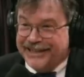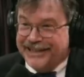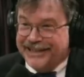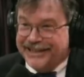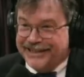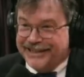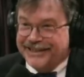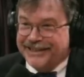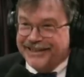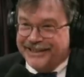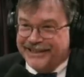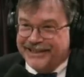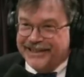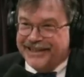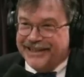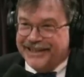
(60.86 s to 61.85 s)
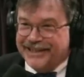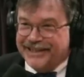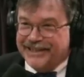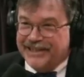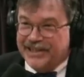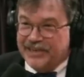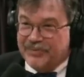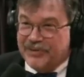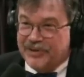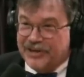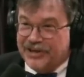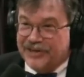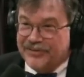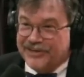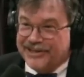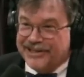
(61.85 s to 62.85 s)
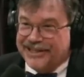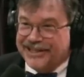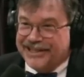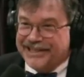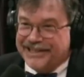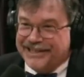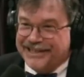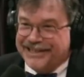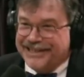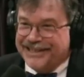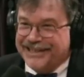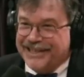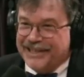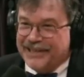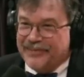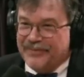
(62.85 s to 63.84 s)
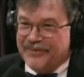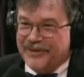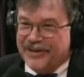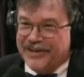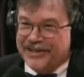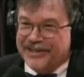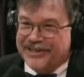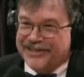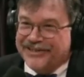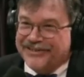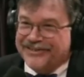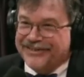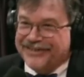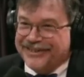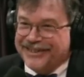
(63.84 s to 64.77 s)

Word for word: get a cheeseburger. We'll sneak some fries. So,